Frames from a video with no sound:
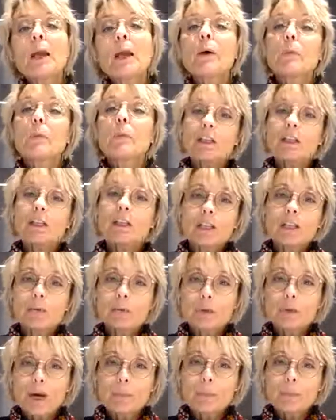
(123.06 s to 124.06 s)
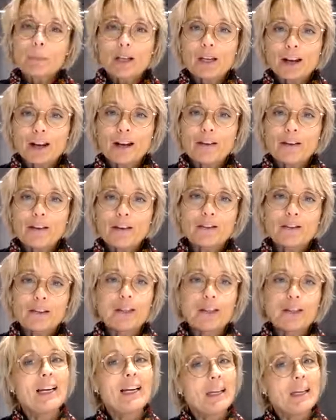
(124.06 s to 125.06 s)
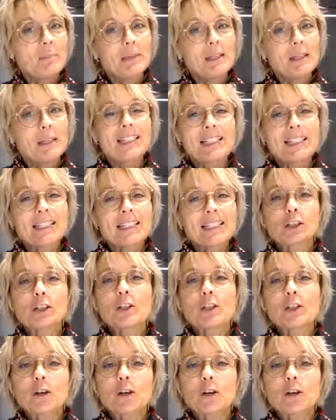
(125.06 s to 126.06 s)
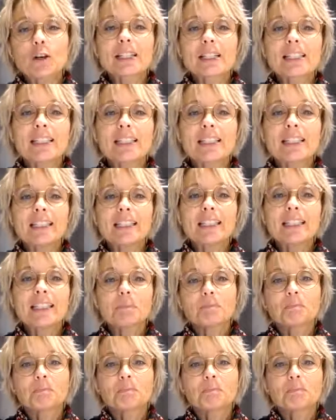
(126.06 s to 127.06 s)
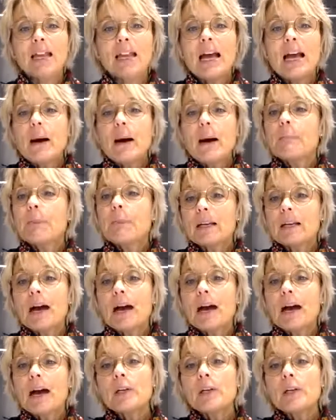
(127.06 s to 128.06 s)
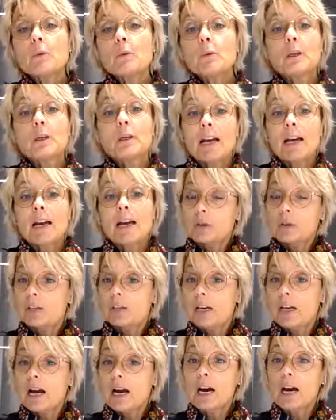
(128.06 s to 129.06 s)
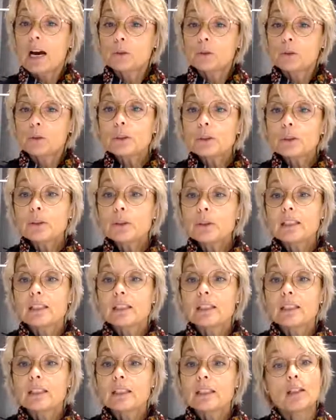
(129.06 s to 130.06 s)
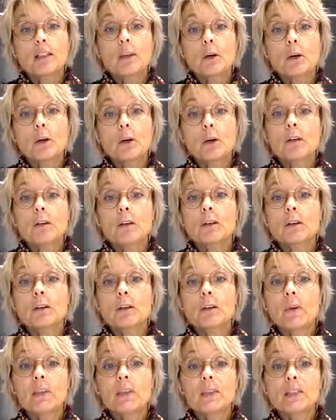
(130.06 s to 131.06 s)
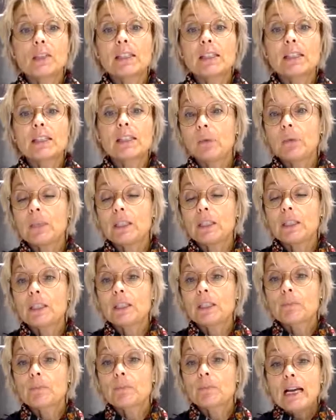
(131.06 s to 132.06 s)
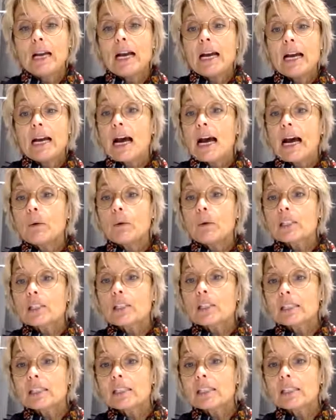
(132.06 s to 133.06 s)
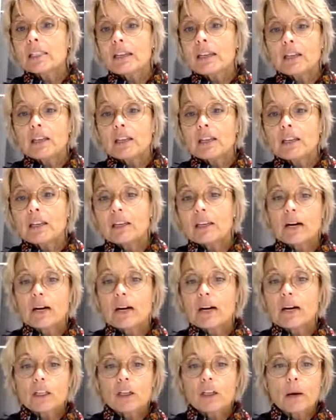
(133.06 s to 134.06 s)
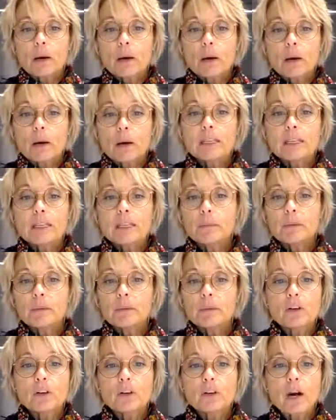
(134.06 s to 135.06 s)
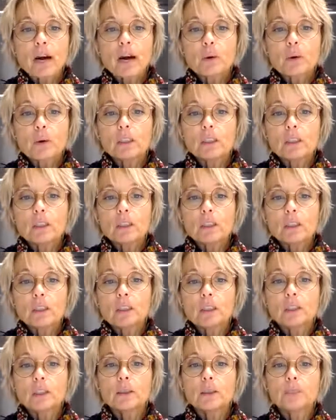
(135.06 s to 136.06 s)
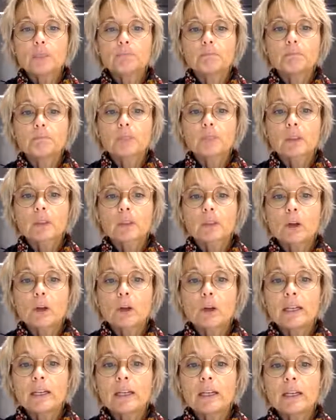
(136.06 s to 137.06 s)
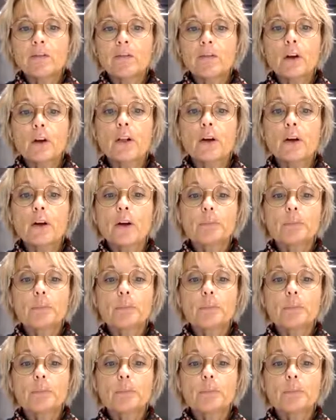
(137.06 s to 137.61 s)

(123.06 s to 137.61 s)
with some drops of lemon essential oils in it. But I really would like to hear how you did go along with this week. I will just check if there are any comments here before I will go any further.